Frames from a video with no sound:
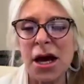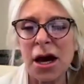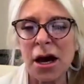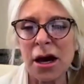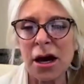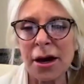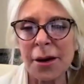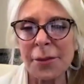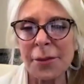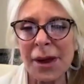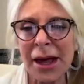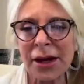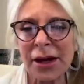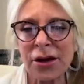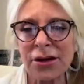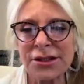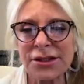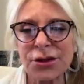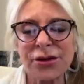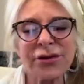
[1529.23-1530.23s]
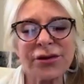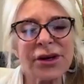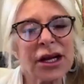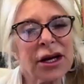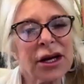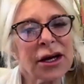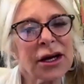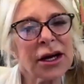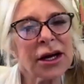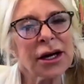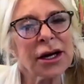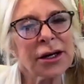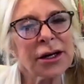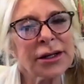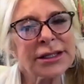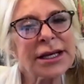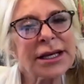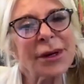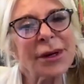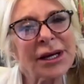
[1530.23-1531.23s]
And also, I've got a
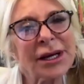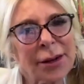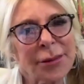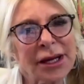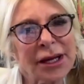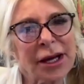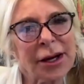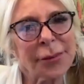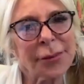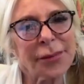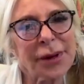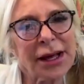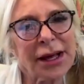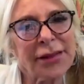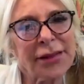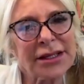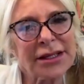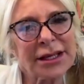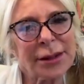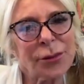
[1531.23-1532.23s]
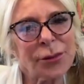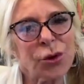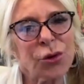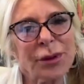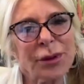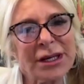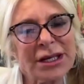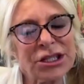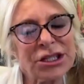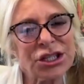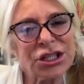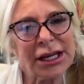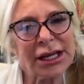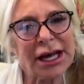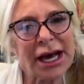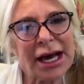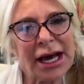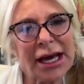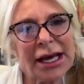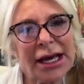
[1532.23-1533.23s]
summit coming up, and the summit will be in
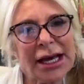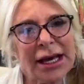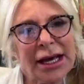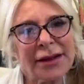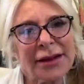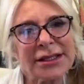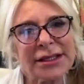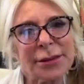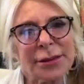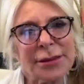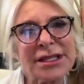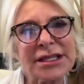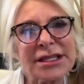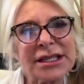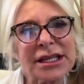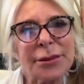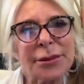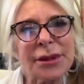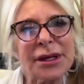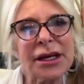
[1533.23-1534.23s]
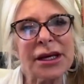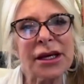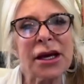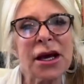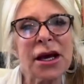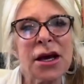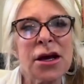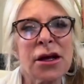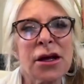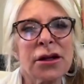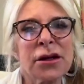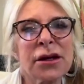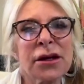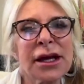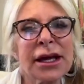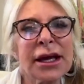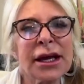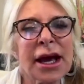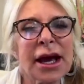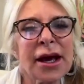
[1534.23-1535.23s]
July. And the summit's going to be
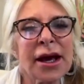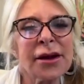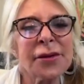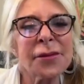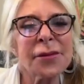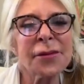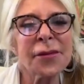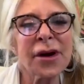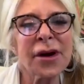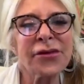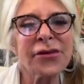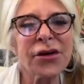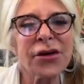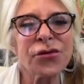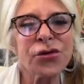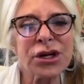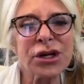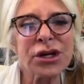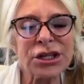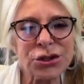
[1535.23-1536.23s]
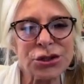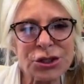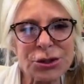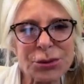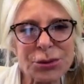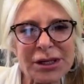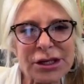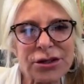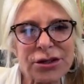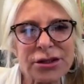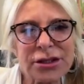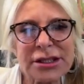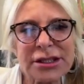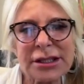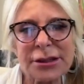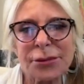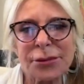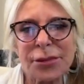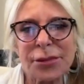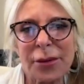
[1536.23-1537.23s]
looking at, I've got 42 speakers
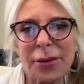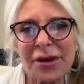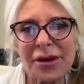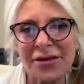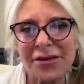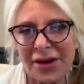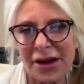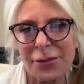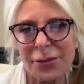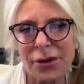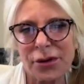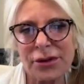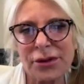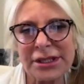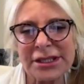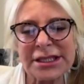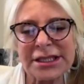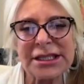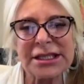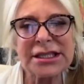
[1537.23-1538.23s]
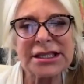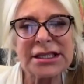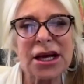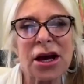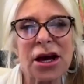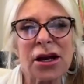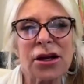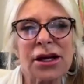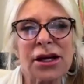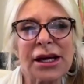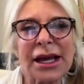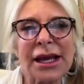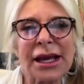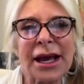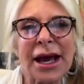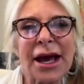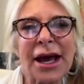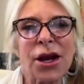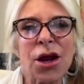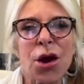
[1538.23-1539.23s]
and probably 5 bonuses on looking
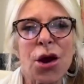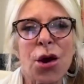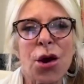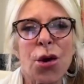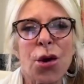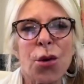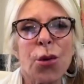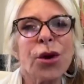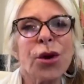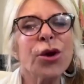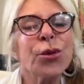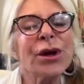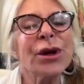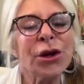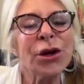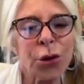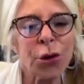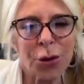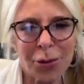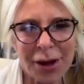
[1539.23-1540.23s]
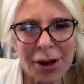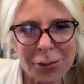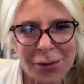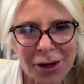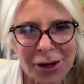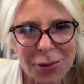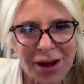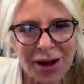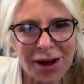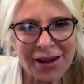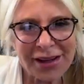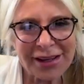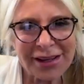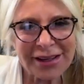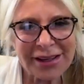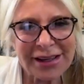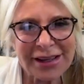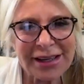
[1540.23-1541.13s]
at what do we know about metabolic